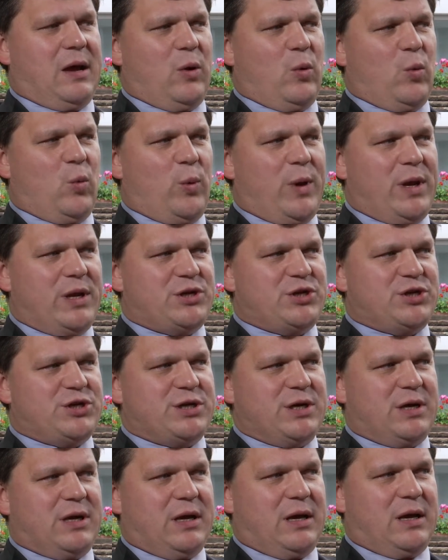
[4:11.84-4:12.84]

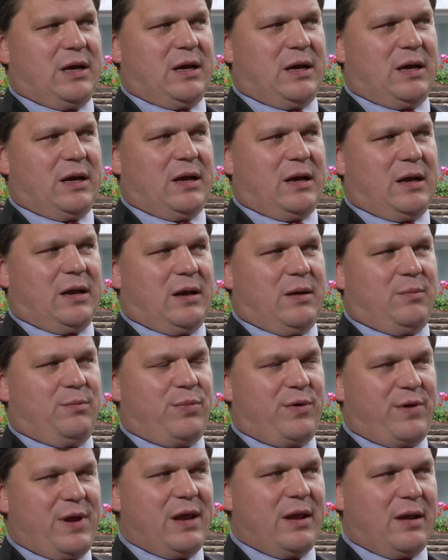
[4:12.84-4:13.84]
which
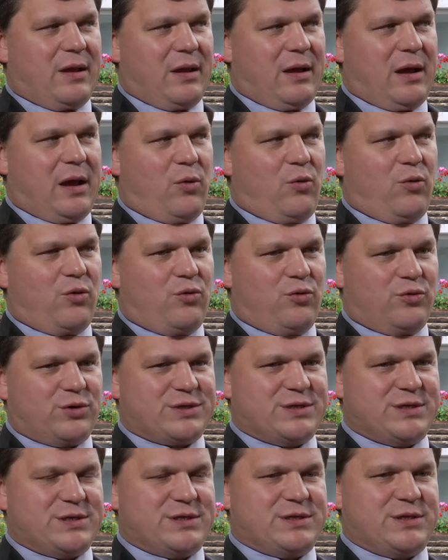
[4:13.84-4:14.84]
bring our
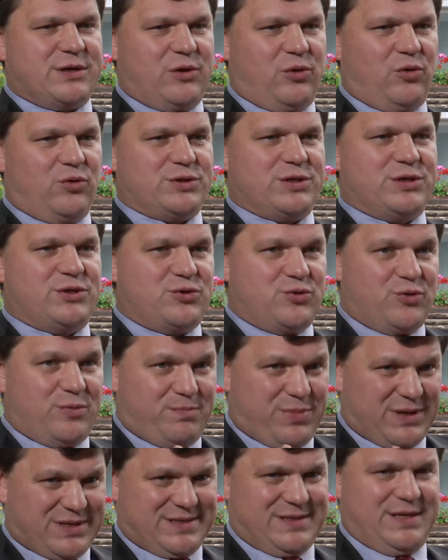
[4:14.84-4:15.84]
courses closer to a
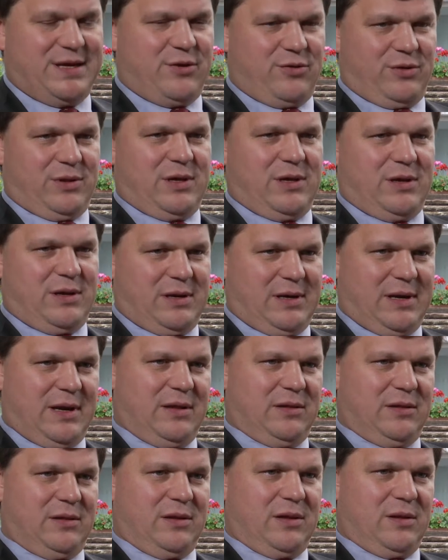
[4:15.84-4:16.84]
particular
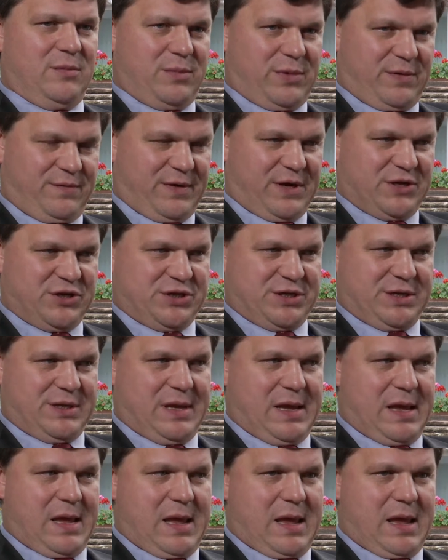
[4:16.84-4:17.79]
legal profession.